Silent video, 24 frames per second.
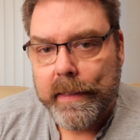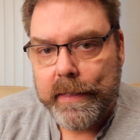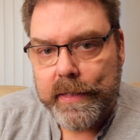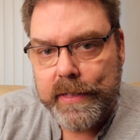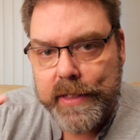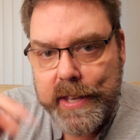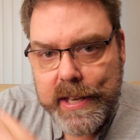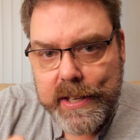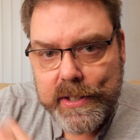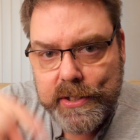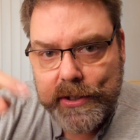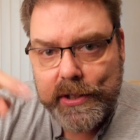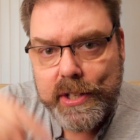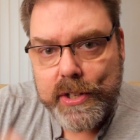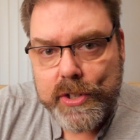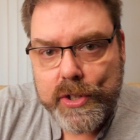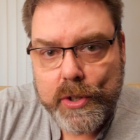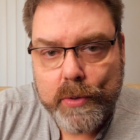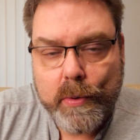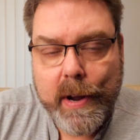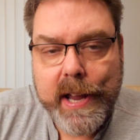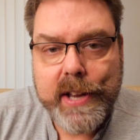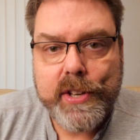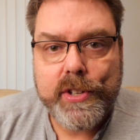These
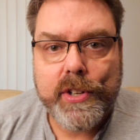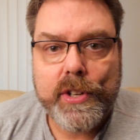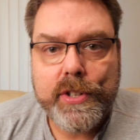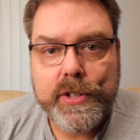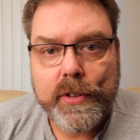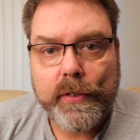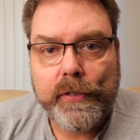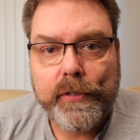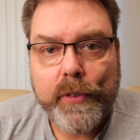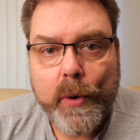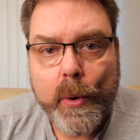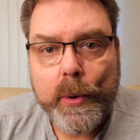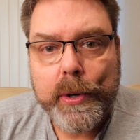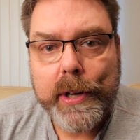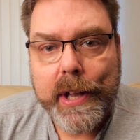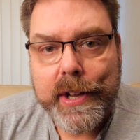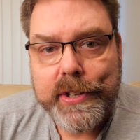situations afford